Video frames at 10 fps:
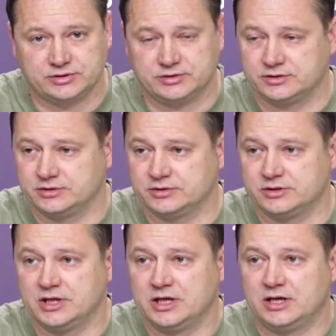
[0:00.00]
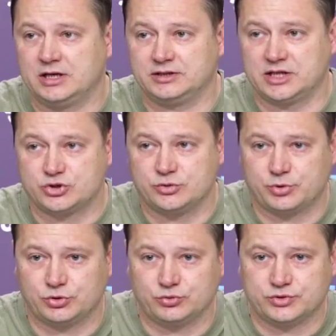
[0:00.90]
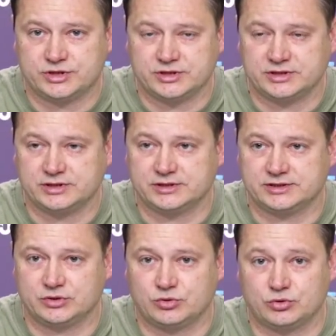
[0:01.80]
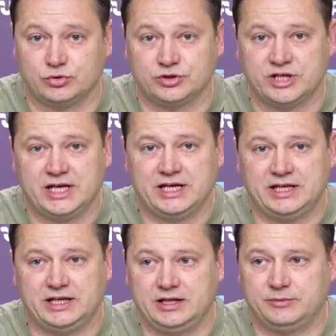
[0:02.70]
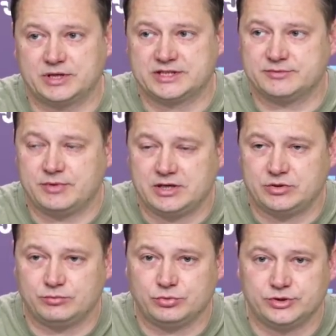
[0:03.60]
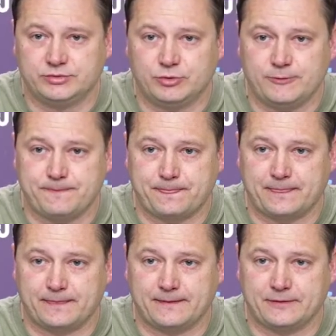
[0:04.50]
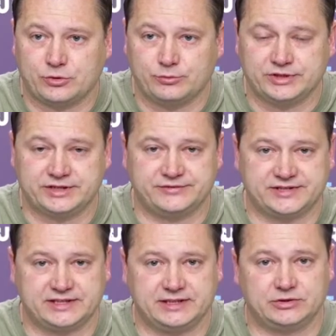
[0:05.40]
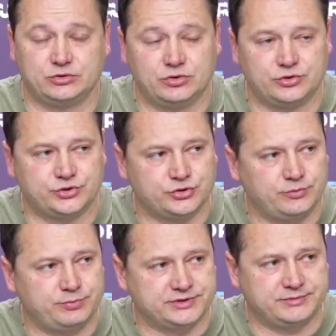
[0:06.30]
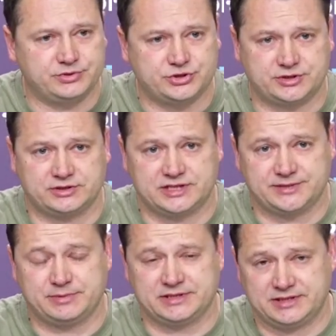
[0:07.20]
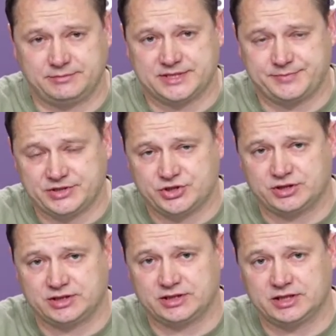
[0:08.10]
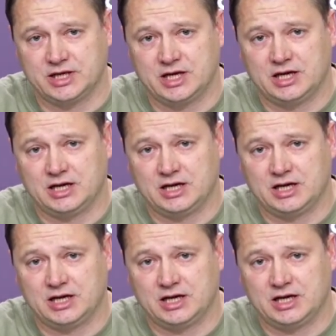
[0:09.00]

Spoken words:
the exports of our products abroad, and to the max we will do everything possible to ensure